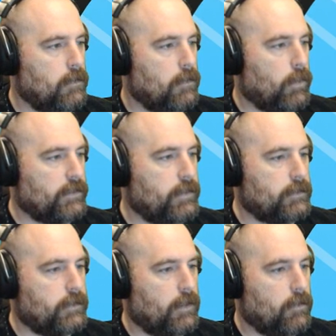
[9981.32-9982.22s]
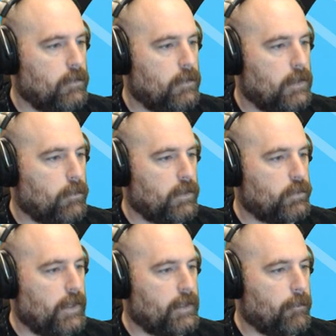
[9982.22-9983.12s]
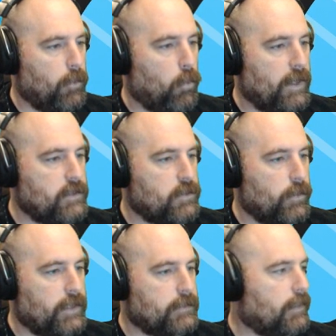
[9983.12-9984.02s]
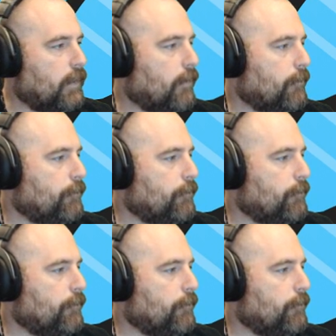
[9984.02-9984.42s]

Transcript: Watch this, though. I want to try a couple white streaks in there.